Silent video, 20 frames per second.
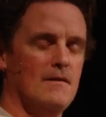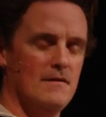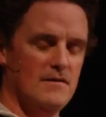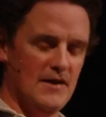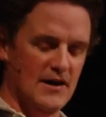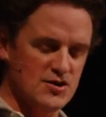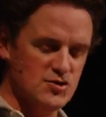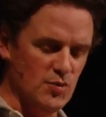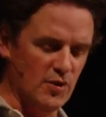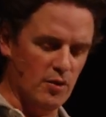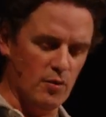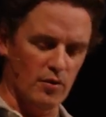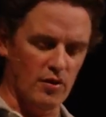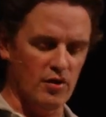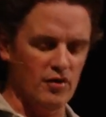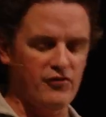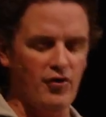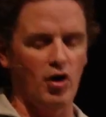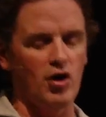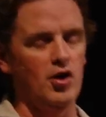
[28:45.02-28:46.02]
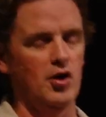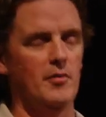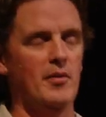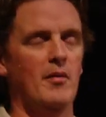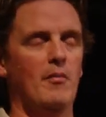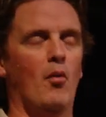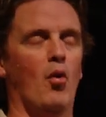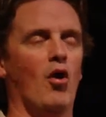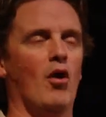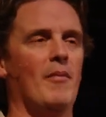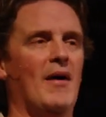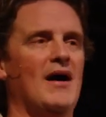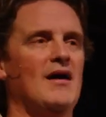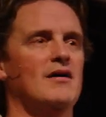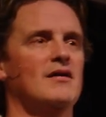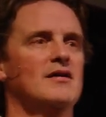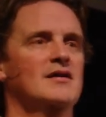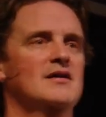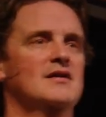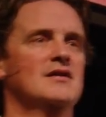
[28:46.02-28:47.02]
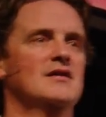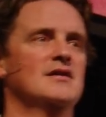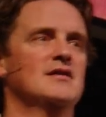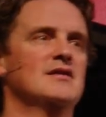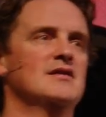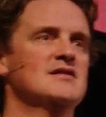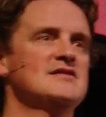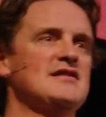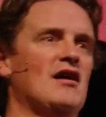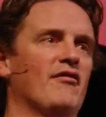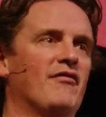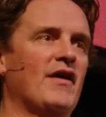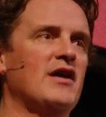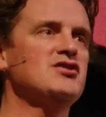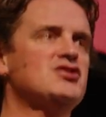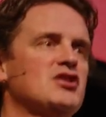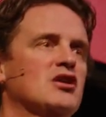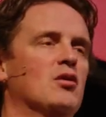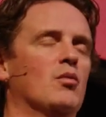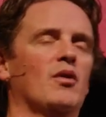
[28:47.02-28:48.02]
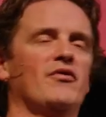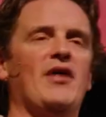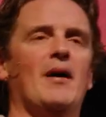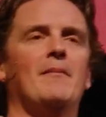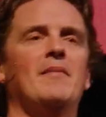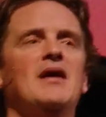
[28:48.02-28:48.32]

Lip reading: Next week, we're going to talk a little bit more about salvation and what that